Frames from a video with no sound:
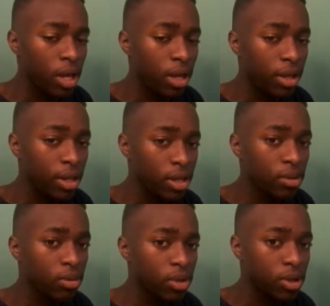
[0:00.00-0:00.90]
this
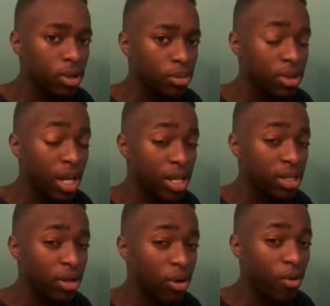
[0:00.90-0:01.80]
was, besides
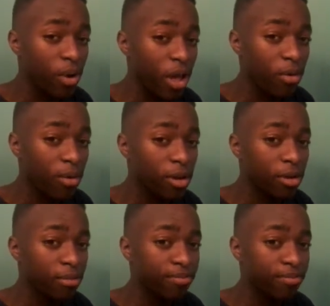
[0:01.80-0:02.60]
that 08 run,